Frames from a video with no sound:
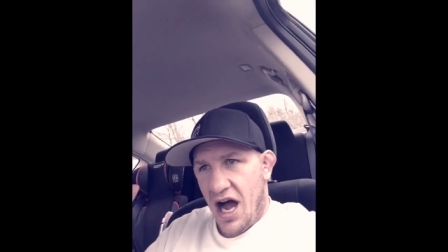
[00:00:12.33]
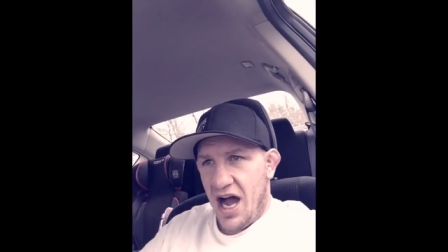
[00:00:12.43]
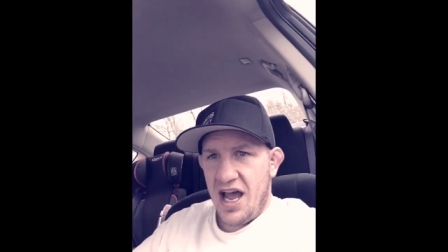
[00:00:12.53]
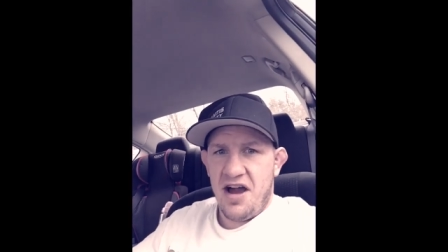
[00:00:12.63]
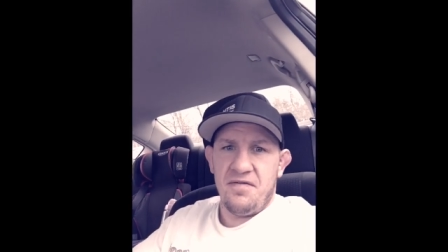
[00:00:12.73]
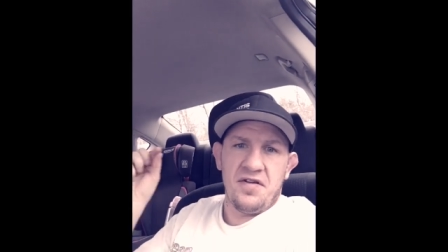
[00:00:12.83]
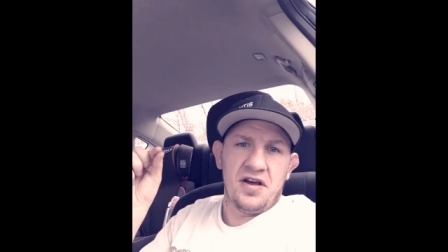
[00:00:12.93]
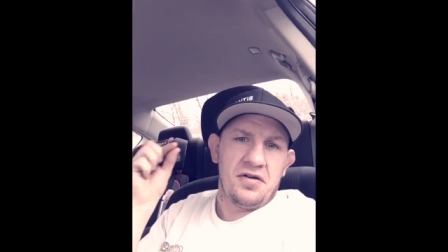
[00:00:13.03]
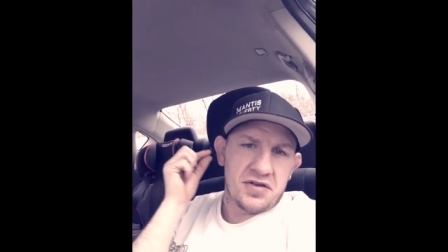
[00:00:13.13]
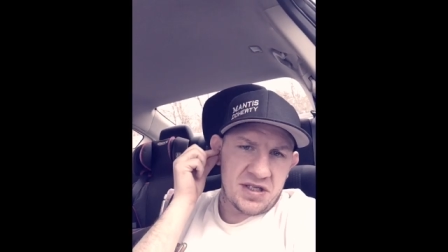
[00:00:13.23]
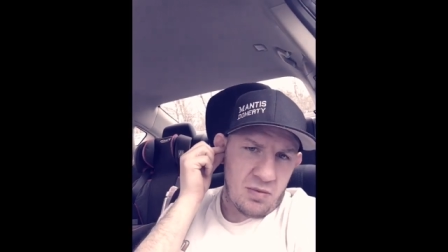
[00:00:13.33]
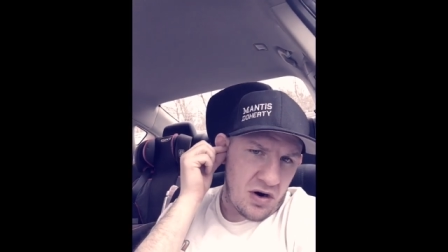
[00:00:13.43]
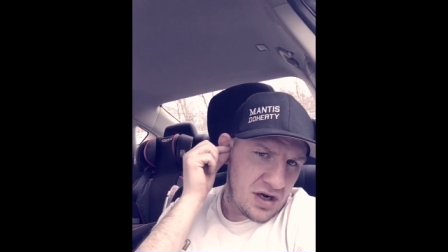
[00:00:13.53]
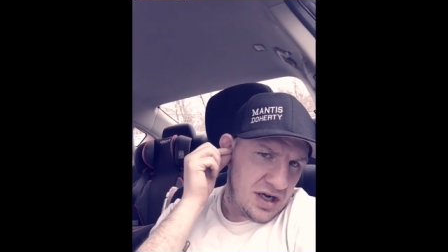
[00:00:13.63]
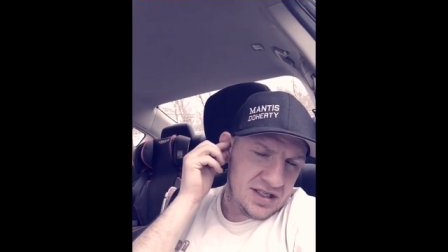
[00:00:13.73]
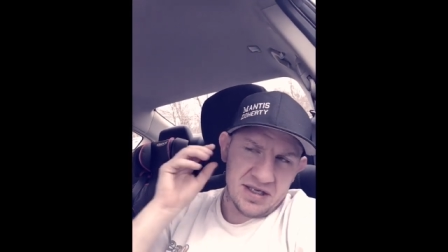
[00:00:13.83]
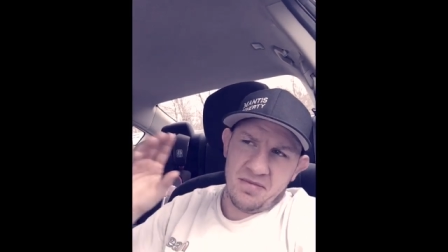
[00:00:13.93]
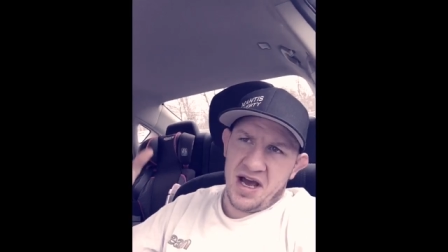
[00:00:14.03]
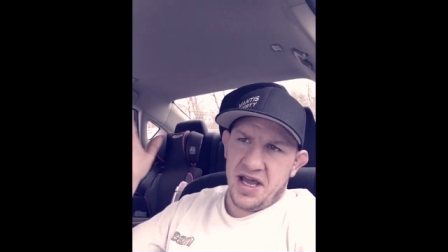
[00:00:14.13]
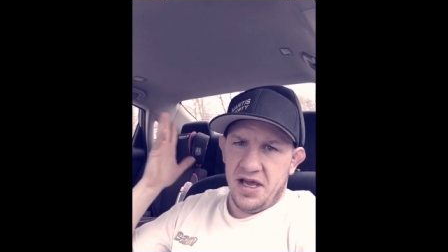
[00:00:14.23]
have little small guns in
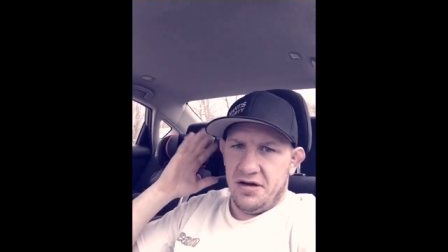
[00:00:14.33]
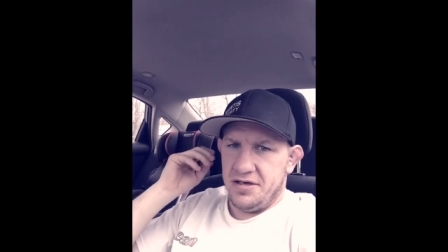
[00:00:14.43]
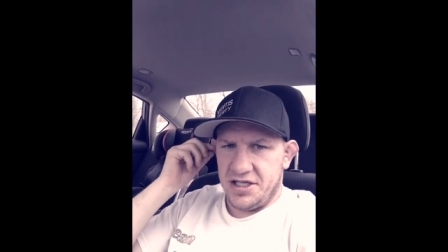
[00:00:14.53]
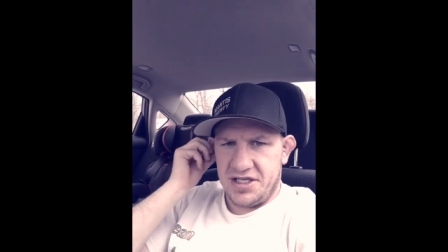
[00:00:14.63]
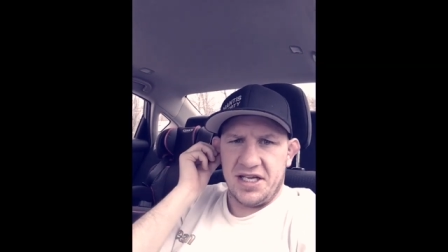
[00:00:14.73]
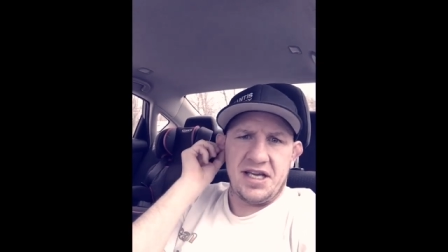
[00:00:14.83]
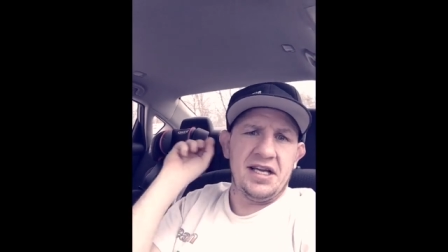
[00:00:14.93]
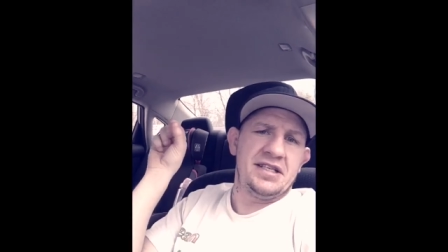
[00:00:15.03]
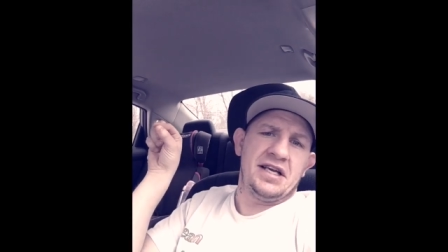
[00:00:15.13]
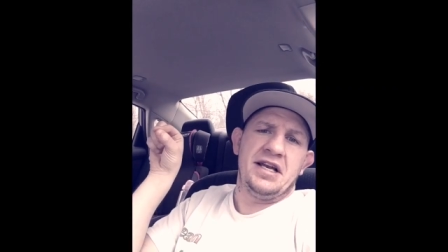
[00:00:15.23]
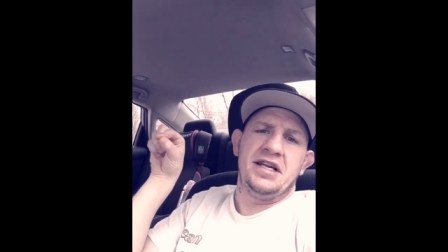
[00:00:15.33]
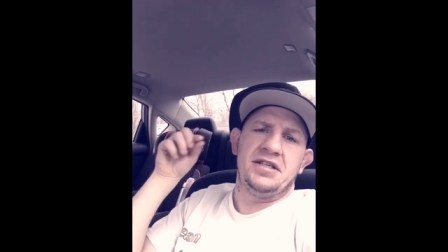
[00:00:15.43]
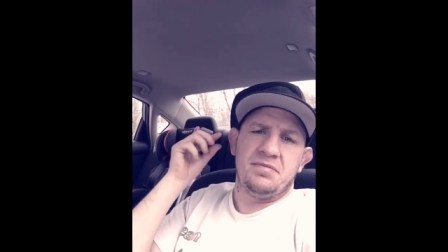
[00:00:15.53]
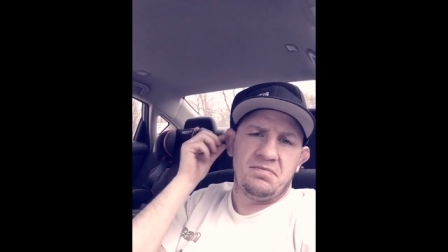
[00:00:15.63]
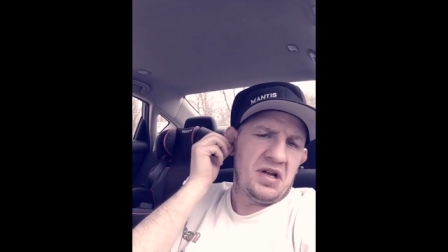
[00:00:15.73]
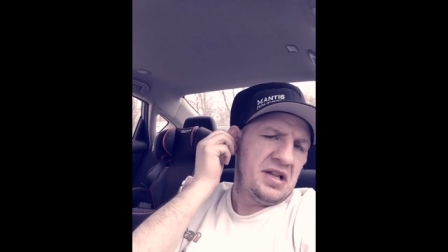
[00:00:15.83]
my ear just in case I need to.